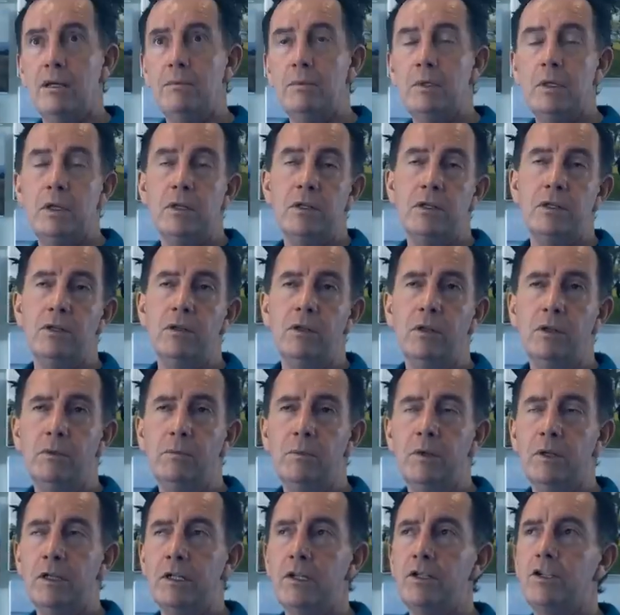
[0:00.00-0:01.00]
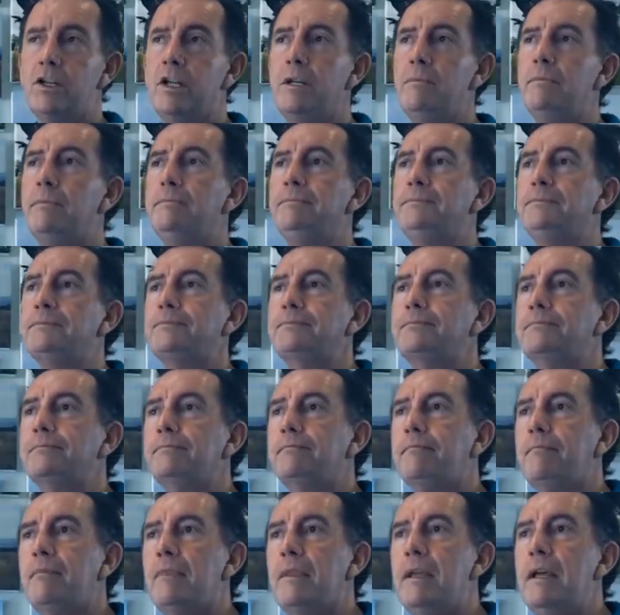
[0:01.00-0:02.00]
shape, so it's an old body shape,
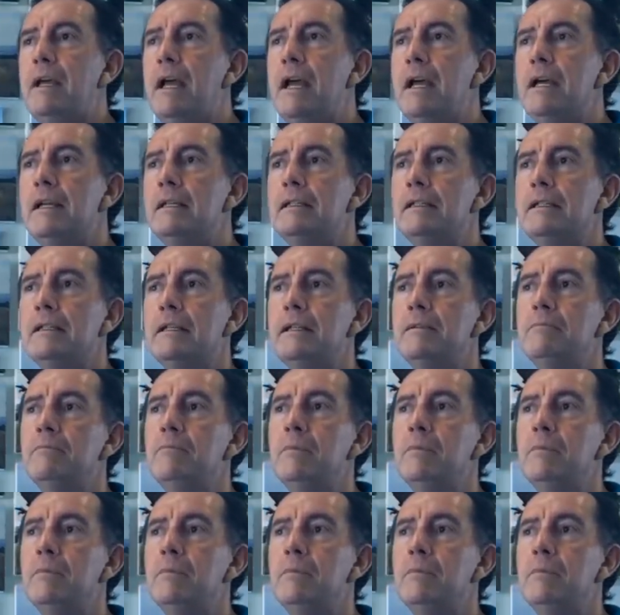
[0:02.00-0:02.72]
and